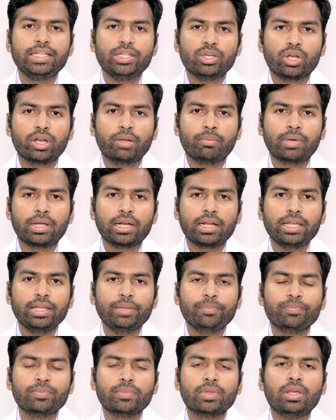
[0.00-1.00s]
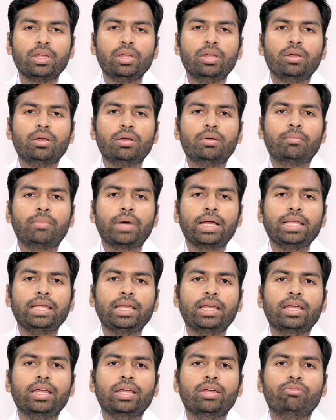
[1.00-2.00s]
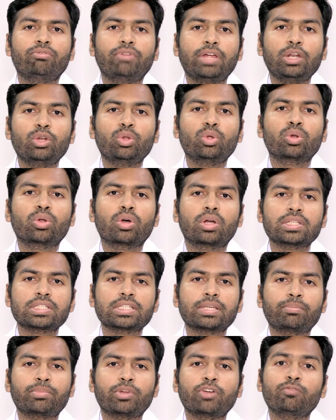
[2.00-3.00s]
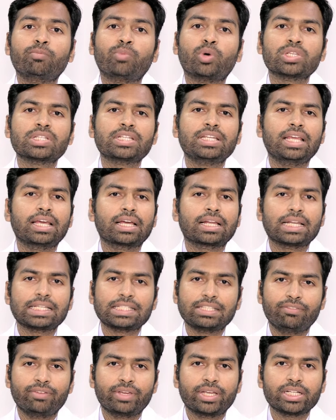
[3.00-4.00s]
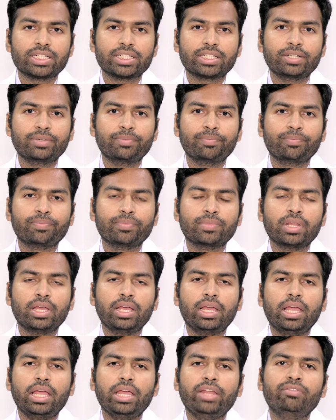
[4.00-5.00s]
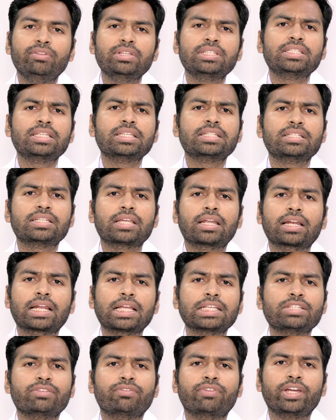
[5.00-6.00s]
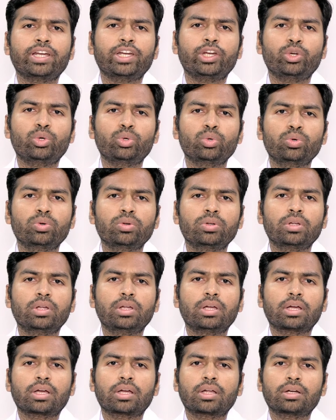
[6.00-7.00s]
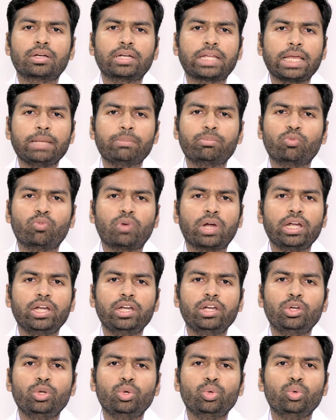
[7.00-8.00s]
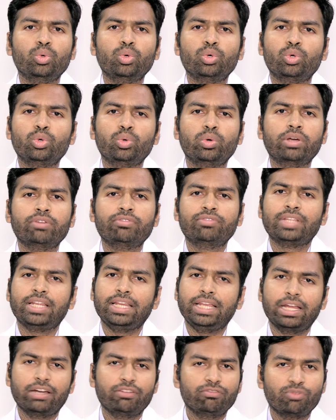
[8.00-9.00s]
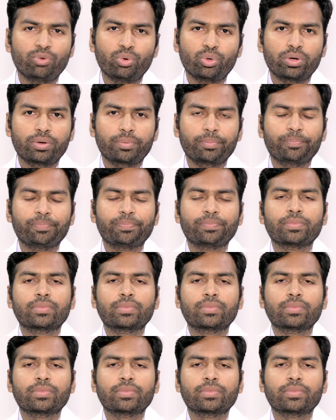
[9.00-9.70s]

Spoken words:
CT or MRI, by a well-known concept of Bosnia classification, in which cysts are classified into type 1, 2, 2F, 3 and 4.